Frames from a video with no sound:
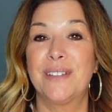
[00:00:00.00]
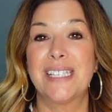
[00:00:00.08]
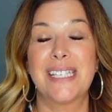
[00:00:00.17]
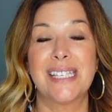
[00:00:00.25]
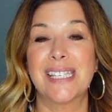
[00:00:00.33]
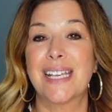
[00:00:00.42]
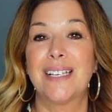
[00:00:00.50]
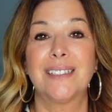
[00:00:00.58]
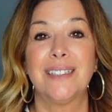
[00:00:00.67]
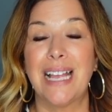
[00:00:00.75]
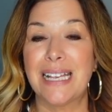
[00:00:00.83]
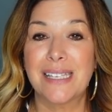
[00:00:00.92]
This is like a
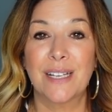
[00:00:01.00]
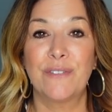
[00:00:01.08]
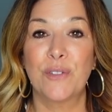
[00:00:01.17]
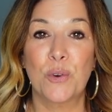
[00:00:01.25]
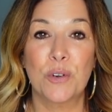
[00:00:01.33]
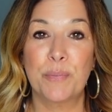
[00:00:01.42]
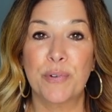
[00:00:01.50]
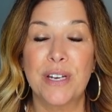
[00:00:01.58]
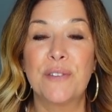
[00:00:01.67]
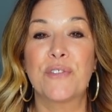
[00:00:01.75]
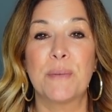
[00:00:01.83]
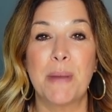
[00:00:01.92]
classic floral
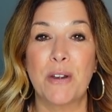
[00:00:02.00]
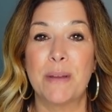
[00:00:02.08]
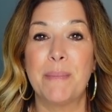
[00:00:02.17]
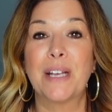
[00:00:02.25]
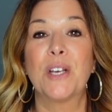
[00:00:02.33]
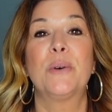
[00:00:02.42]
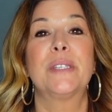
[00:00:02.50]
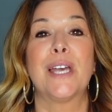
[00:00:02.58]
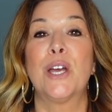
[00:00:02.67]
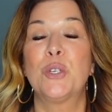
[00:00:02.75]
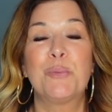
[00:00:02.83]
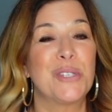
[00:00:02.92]
print from Marimekko. It's one
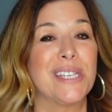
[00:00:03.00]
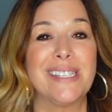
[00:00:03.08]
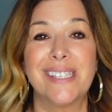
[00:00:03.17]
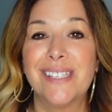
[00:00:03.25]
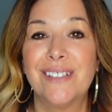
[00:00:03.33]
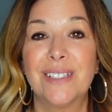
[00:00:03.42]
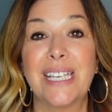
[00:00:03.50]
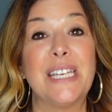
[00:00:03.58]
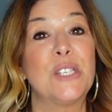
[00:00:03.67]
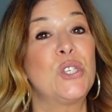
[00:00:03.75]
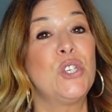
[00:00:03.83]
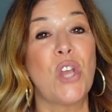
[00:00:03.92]
hundred percent silk. It
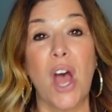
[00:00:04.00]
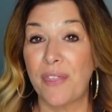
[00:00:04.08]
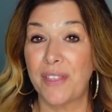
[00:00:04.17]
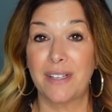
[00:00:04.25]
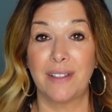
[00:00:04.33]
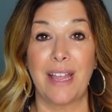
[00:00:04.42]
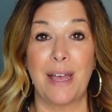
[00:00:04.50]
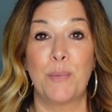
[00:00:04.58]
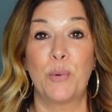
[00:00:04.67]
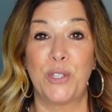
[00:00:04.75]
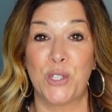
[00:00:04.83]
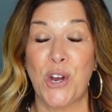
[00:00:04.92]
is not the collab
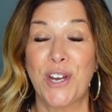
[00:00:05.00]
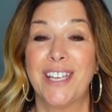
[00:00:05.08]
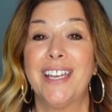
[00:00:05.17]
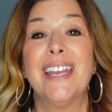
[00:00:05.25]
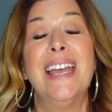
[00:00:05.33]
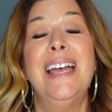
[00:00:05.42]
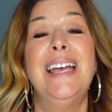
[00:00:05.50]
with Target.